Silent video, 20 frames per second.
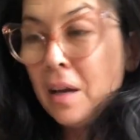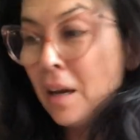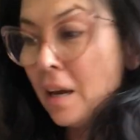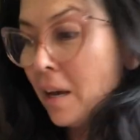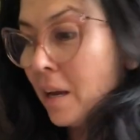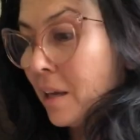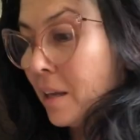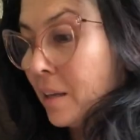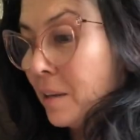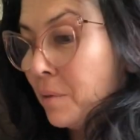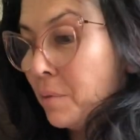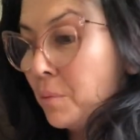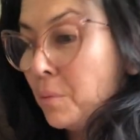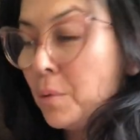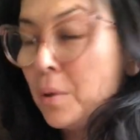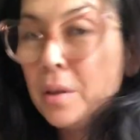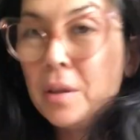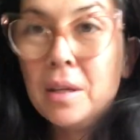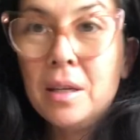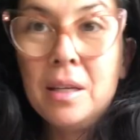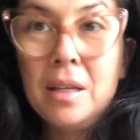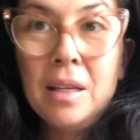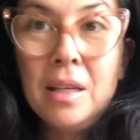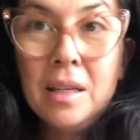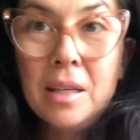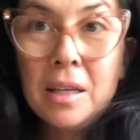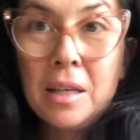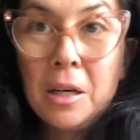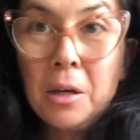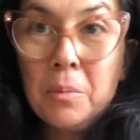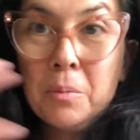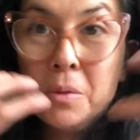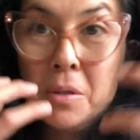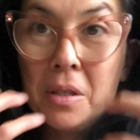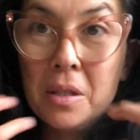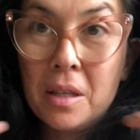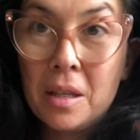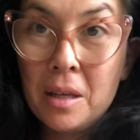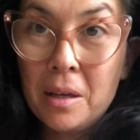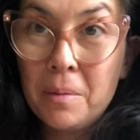and what they need comes
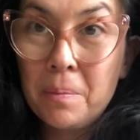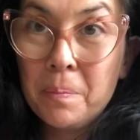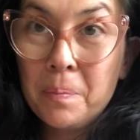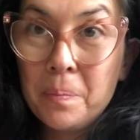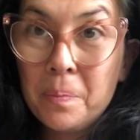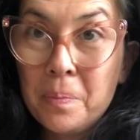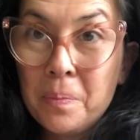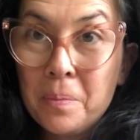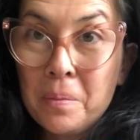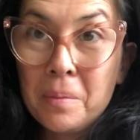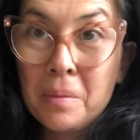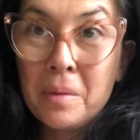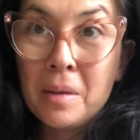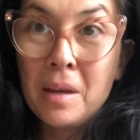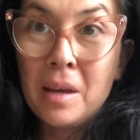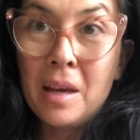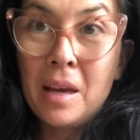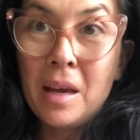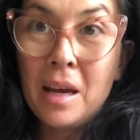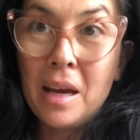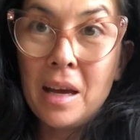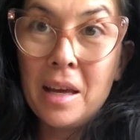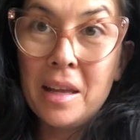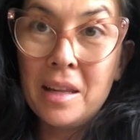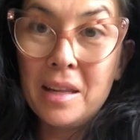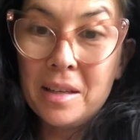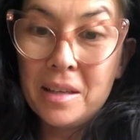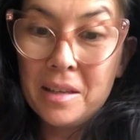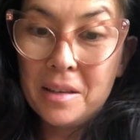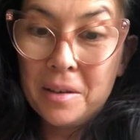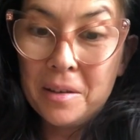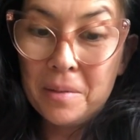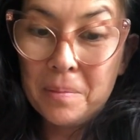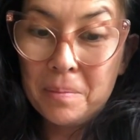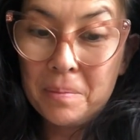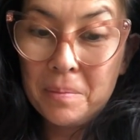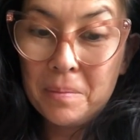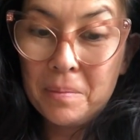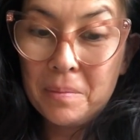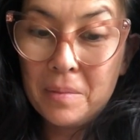to them.
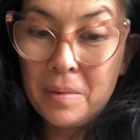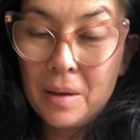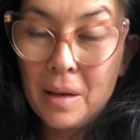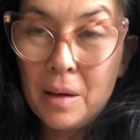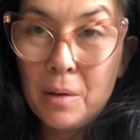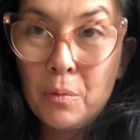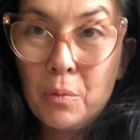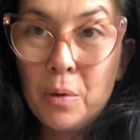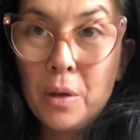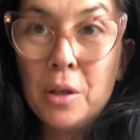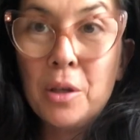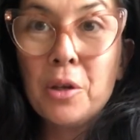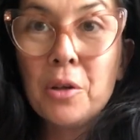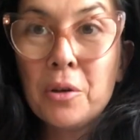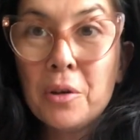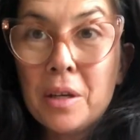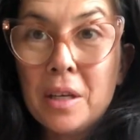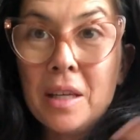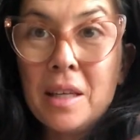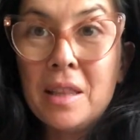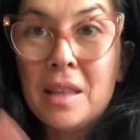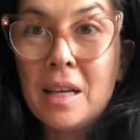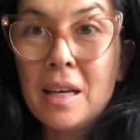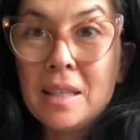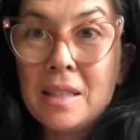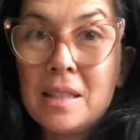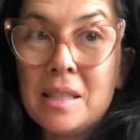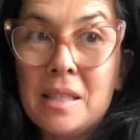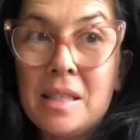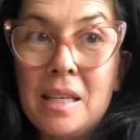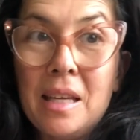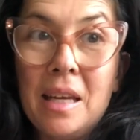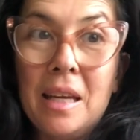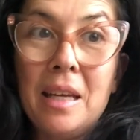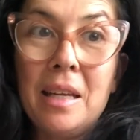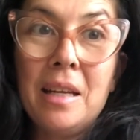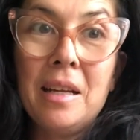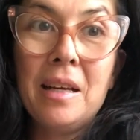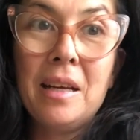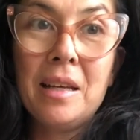And when you're in that
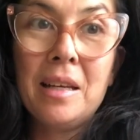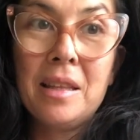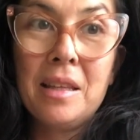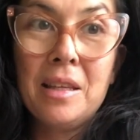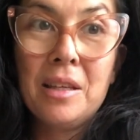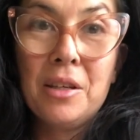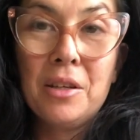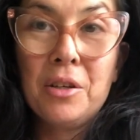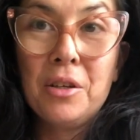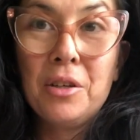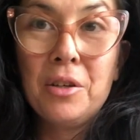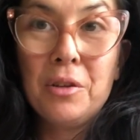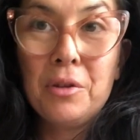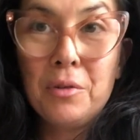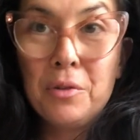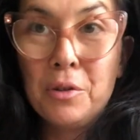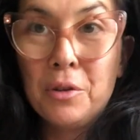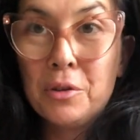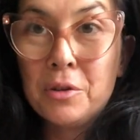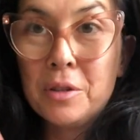state, I think, you know, your